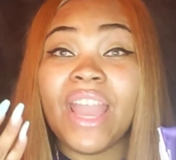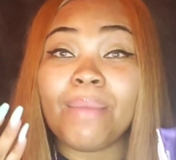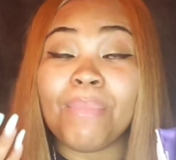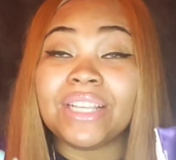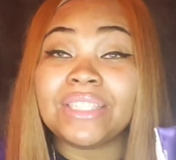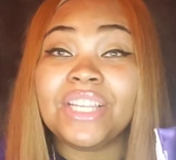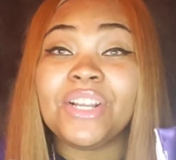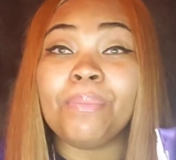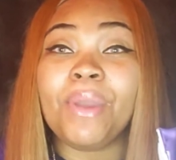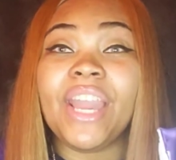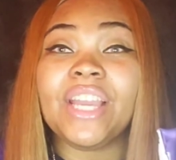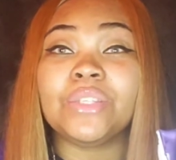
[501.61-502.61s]
and my sneaker
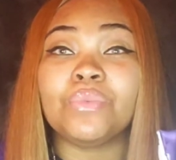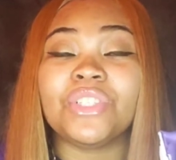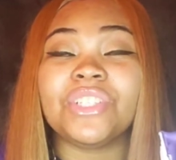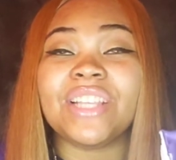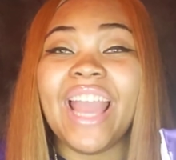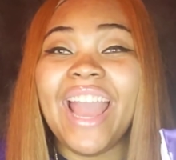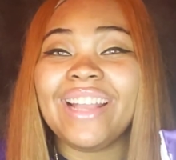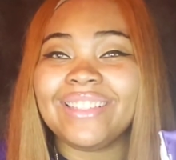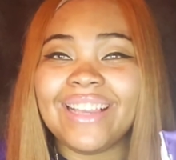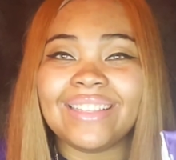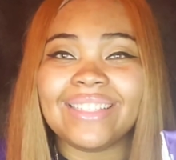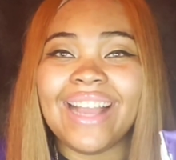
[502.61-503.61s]
page, which is
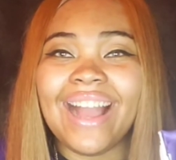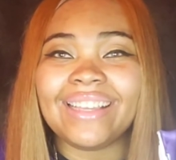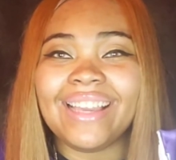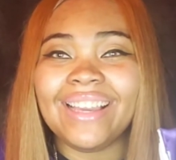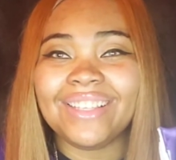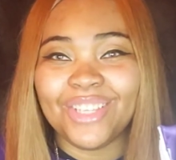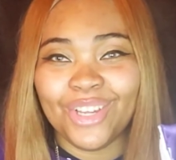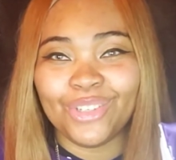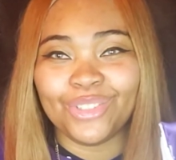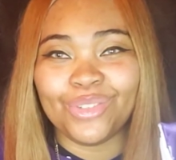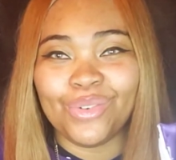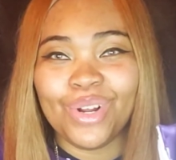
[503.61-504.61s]

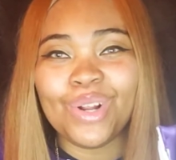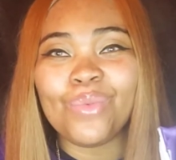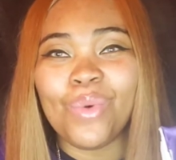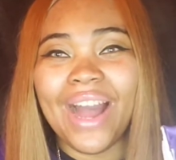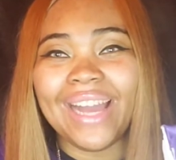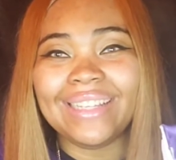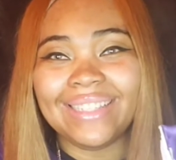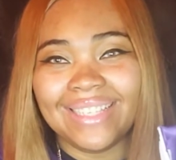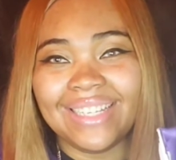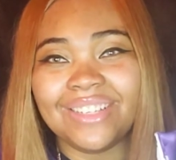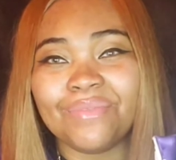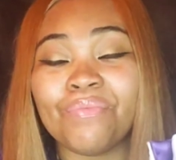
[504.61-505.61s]

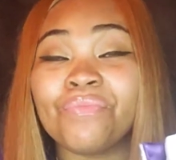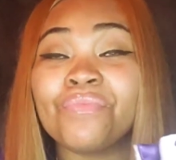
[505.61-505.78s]
@JazzyGotKicks_YT.